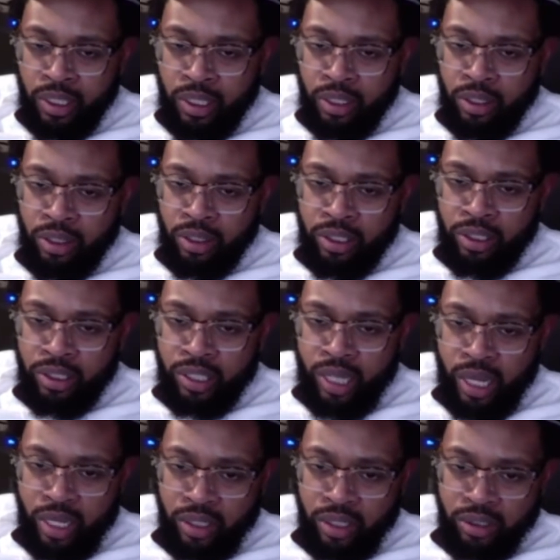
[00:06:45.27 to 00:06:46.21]

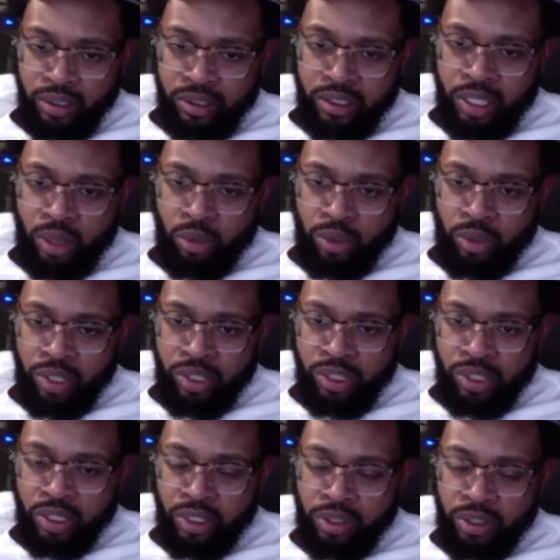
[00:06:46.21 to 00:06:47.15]
He's done what he's
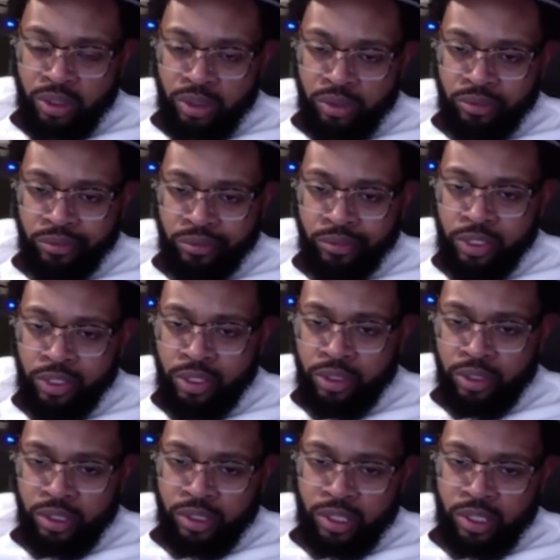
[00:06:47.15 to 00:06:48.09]
gonna do. It
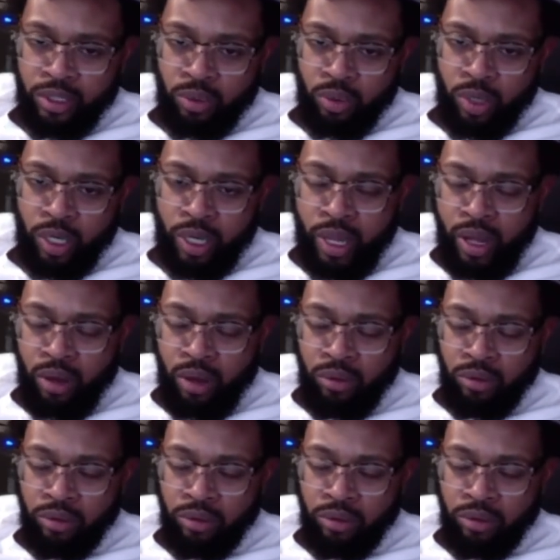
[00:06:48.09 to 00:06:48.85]
just didn't work out.